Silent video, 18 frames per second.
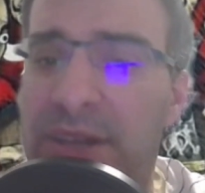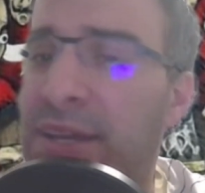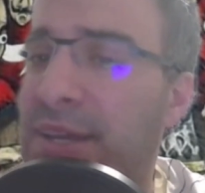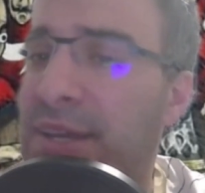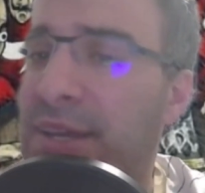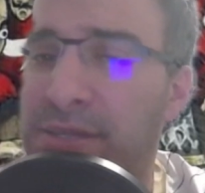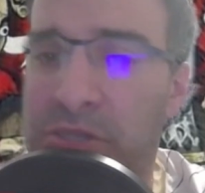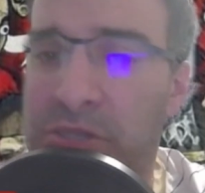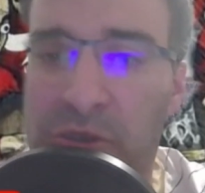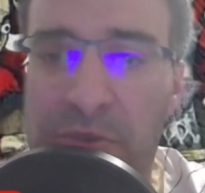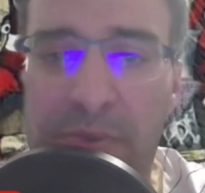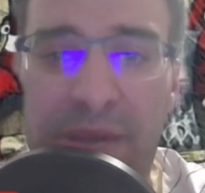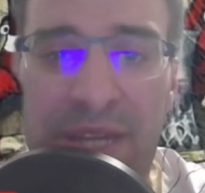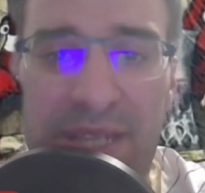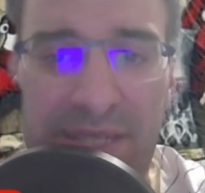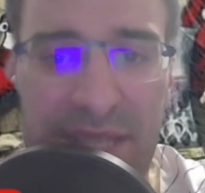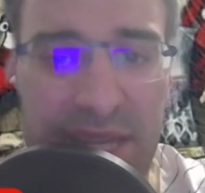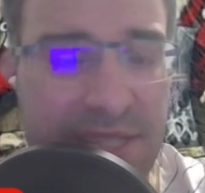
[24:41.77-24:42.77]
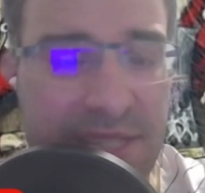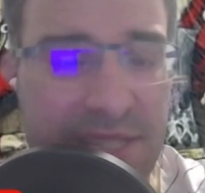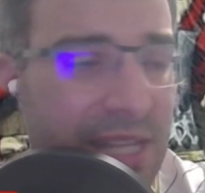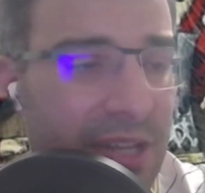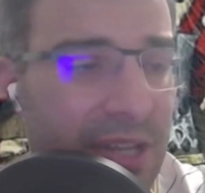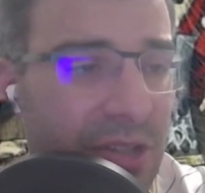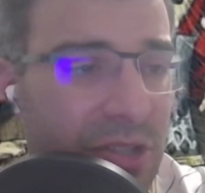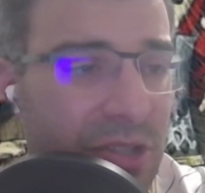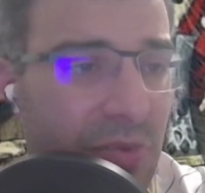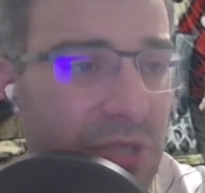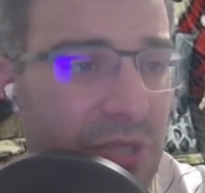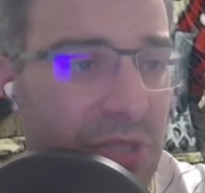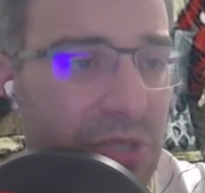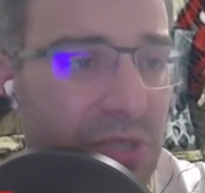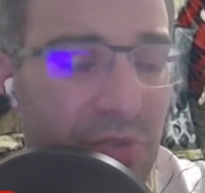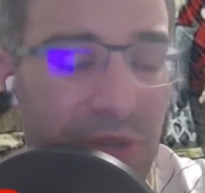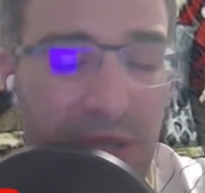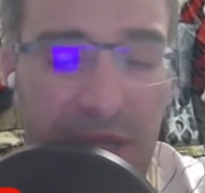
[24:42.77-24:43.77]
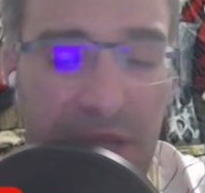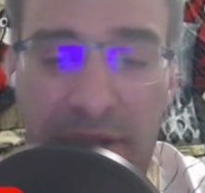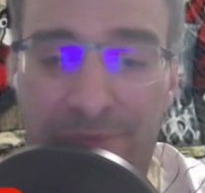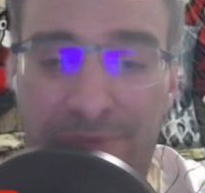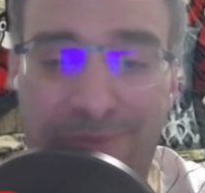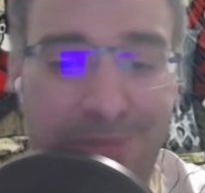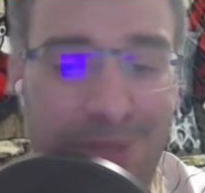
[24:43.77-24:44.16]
So it makes sense that he also wants to do it here.